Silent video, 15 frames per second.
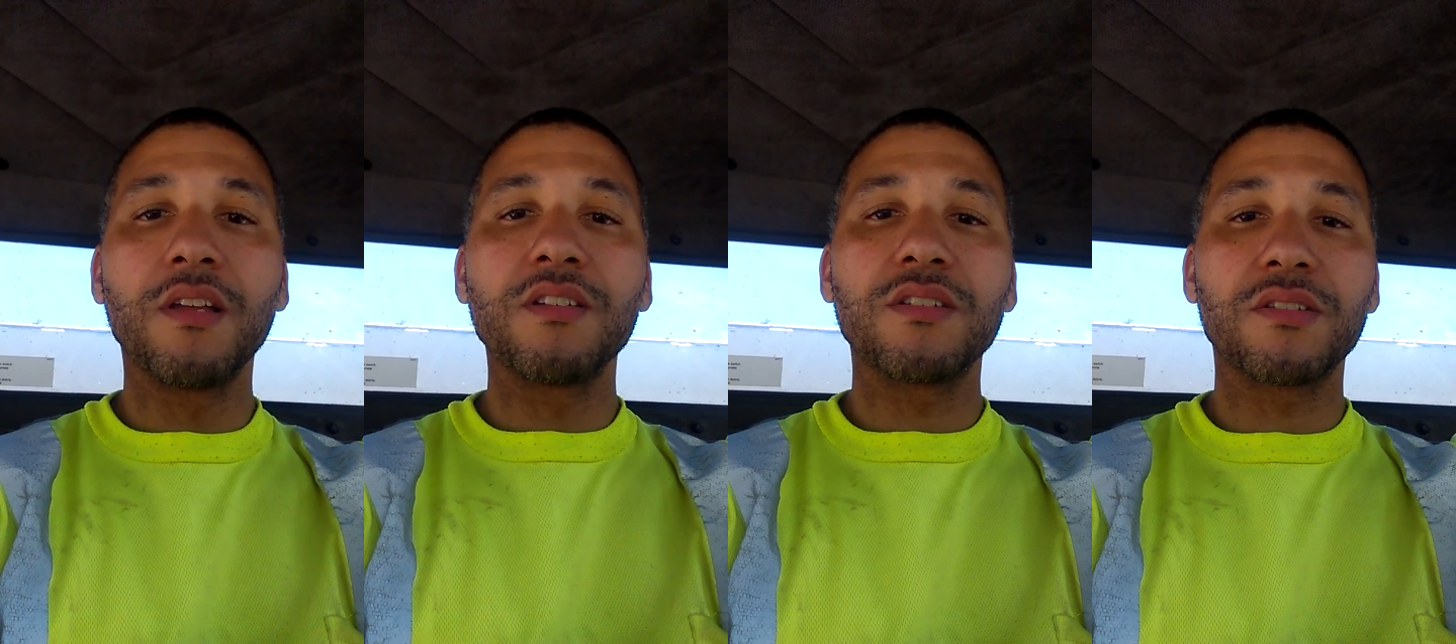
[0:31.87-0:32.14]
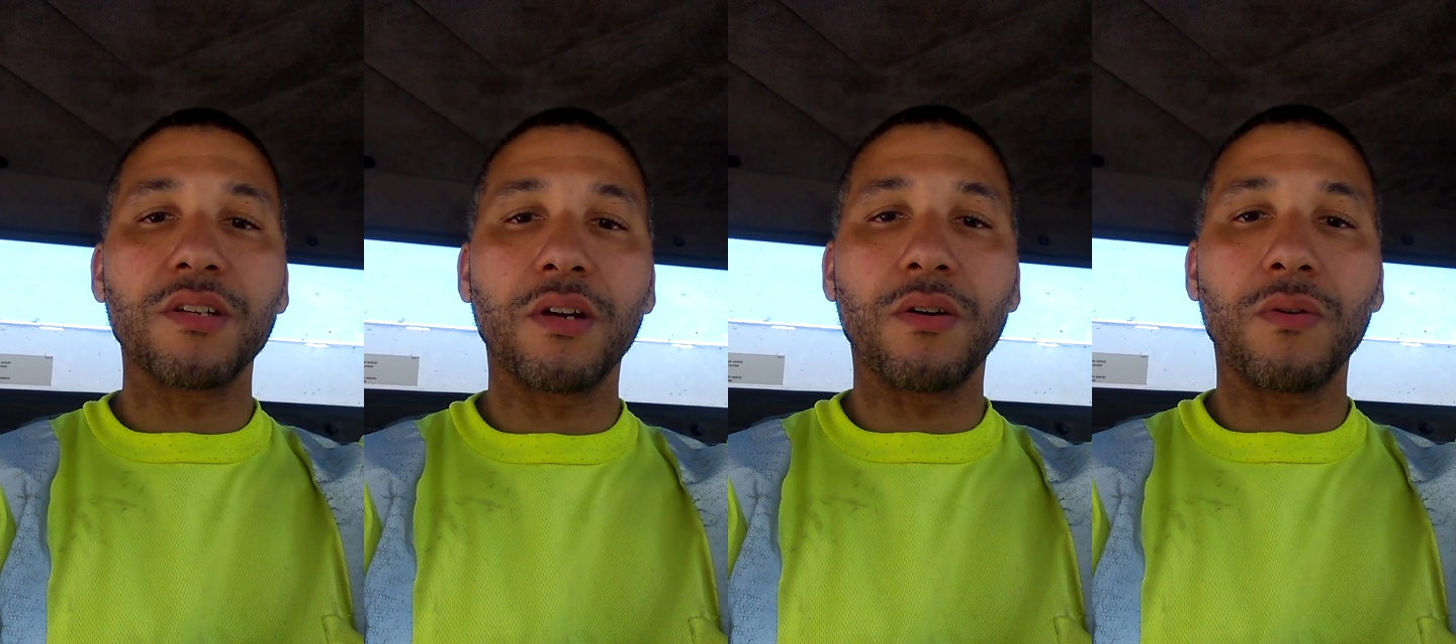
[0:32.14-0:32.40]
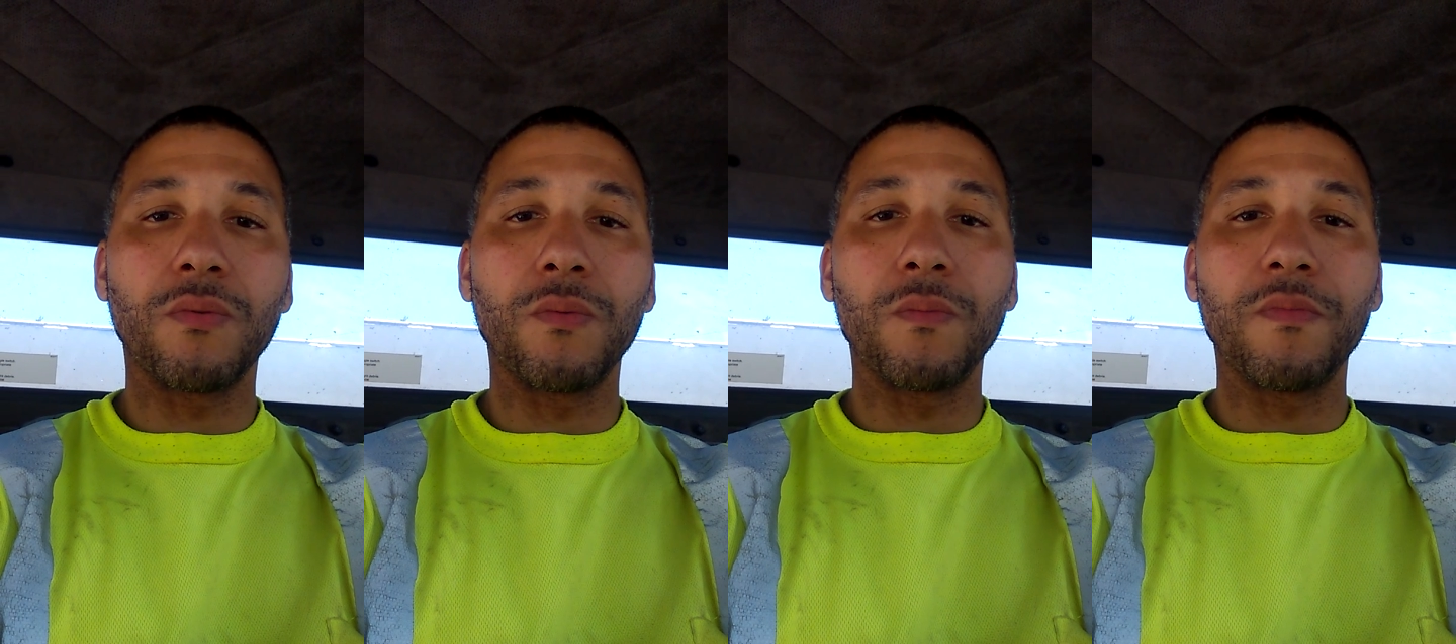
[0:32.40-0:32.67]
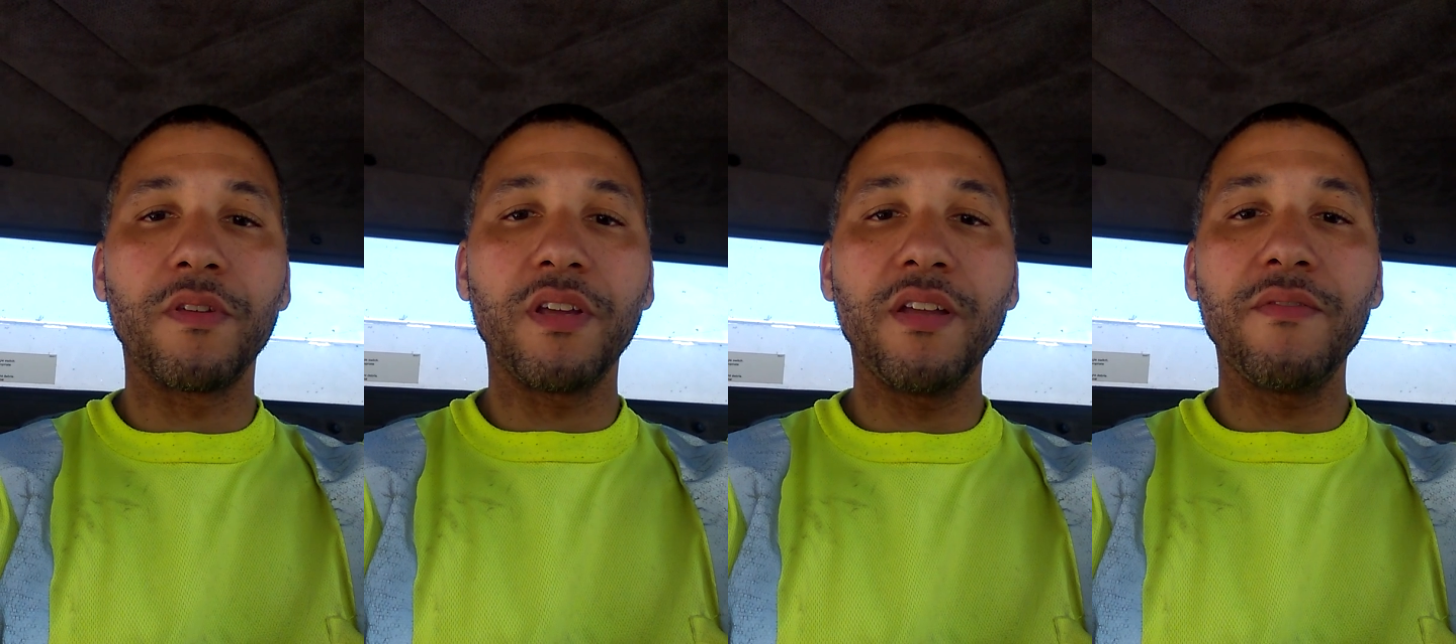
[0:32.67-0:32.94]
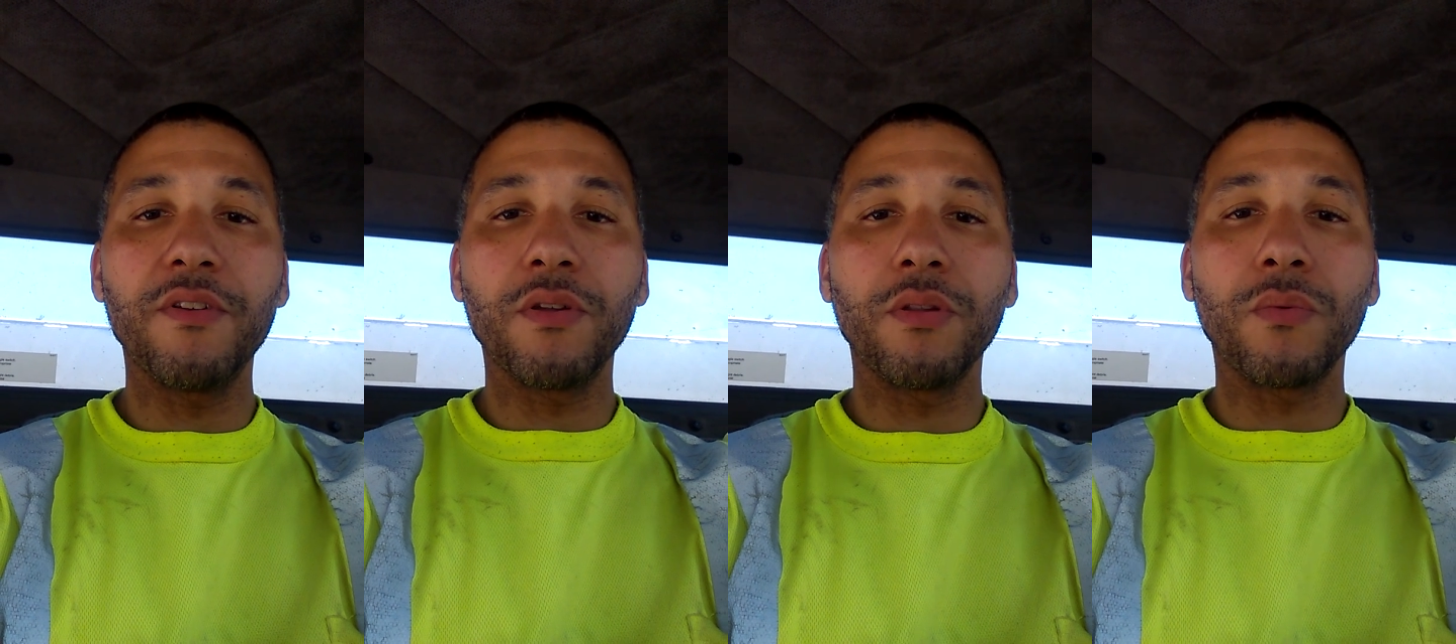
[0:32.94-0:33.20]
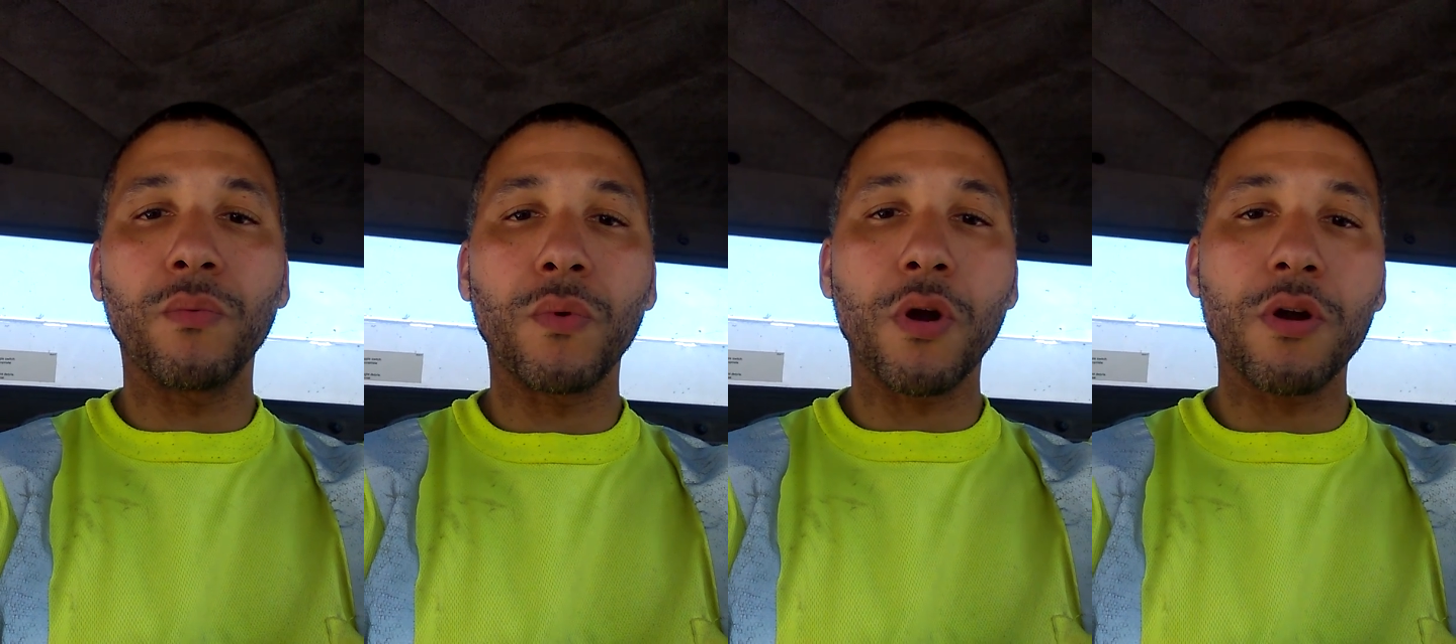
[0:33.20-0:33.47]
So even though
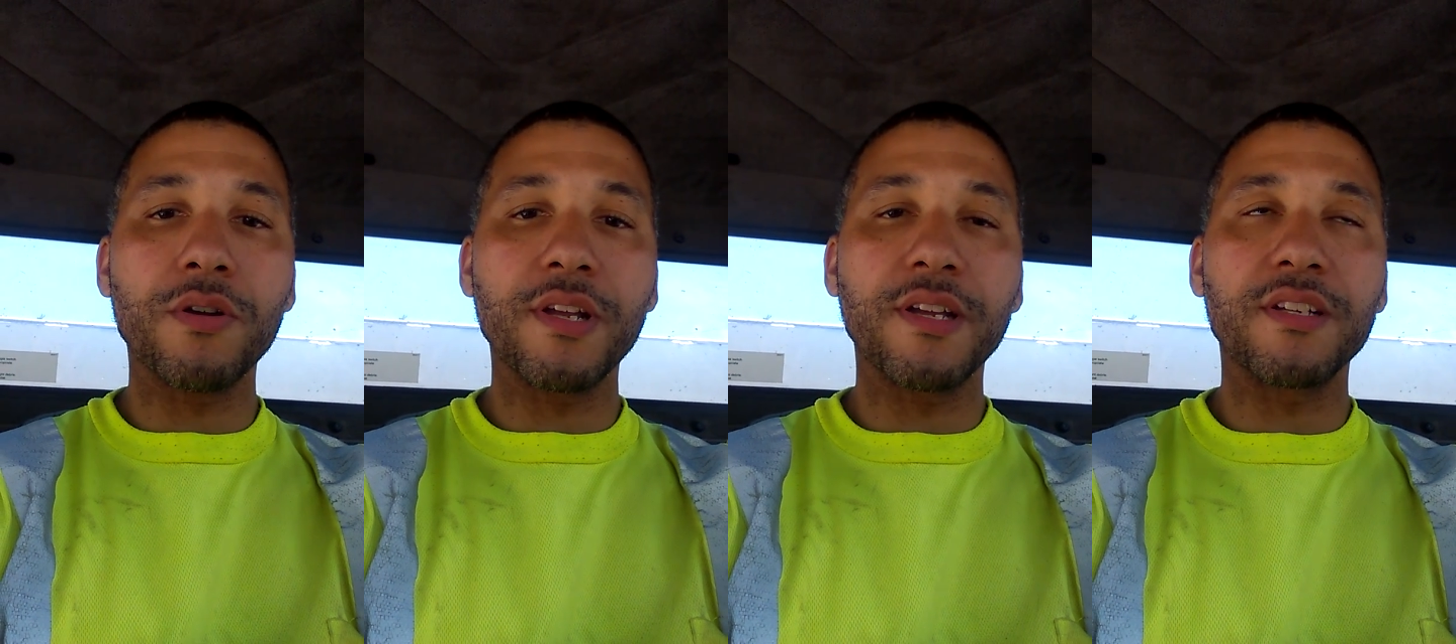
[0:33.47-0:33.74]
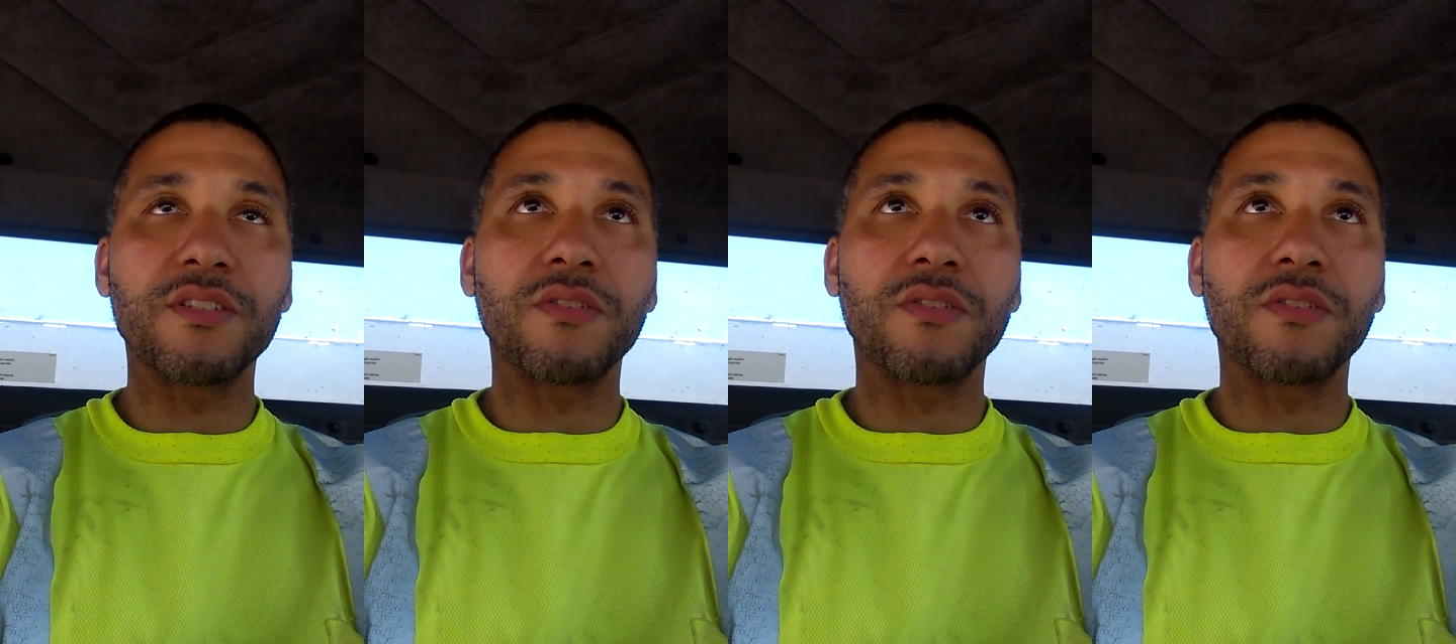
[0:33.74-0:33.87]
the wording